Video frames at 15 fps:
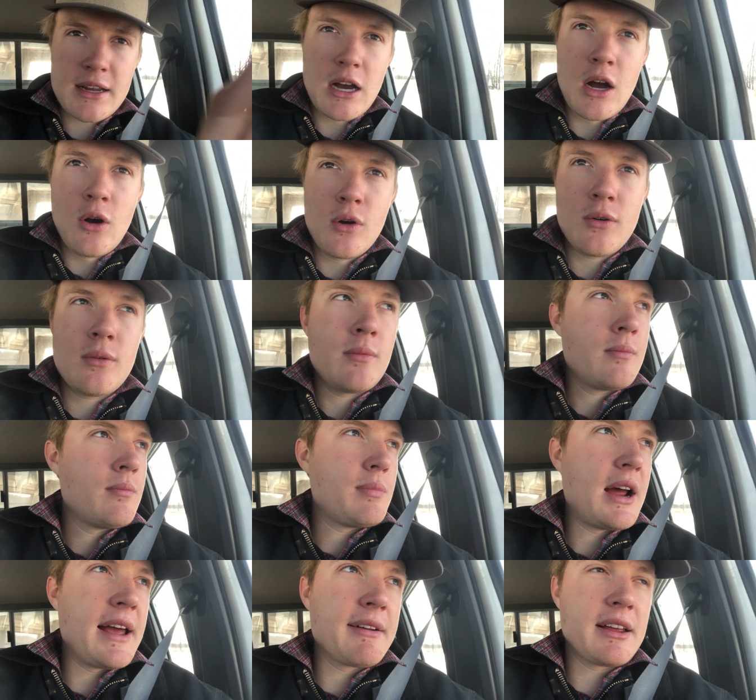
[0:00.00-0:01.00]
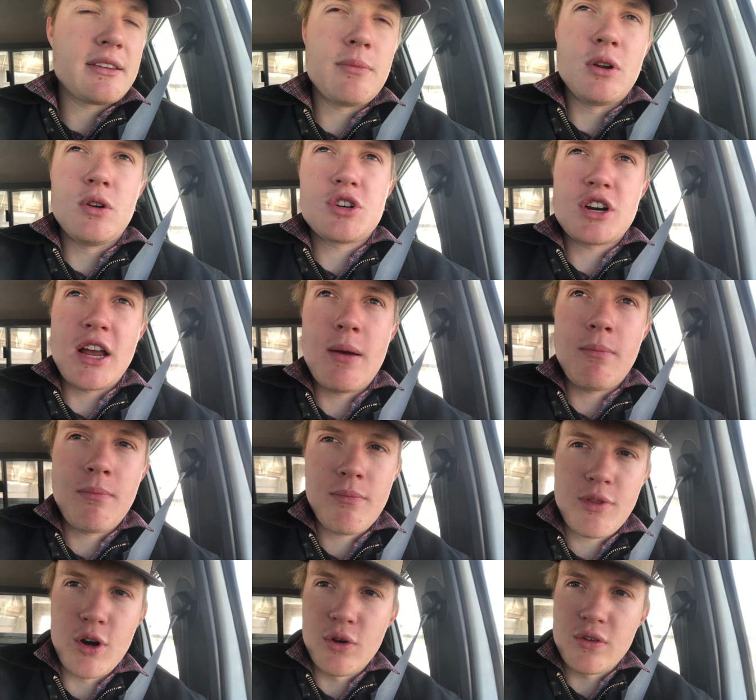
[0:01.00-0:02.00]
out, probably get some new trim,
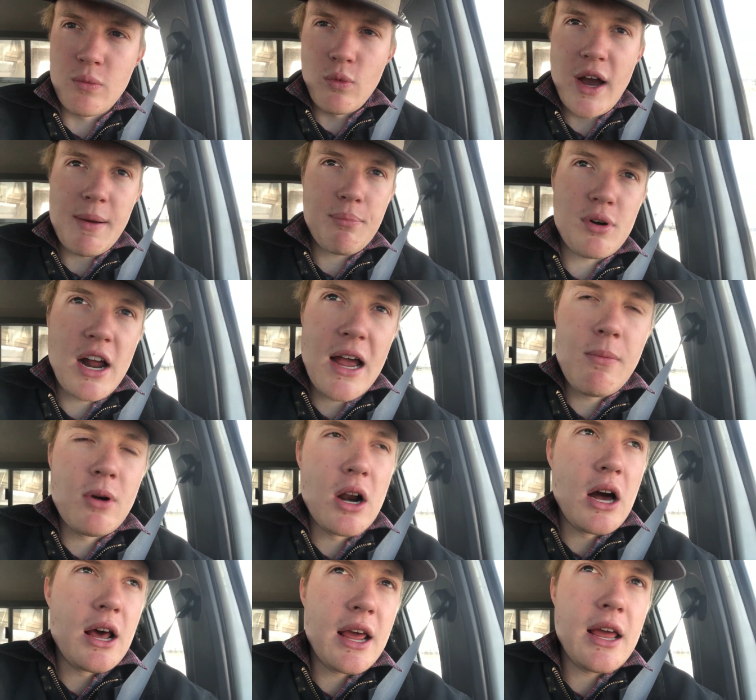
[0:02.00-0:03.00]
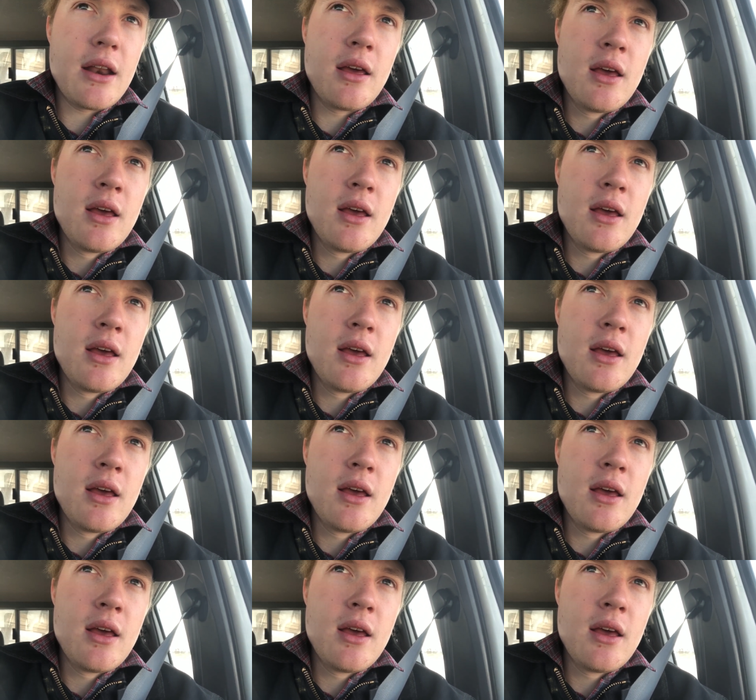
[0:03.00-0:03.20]
throw some white primer on it,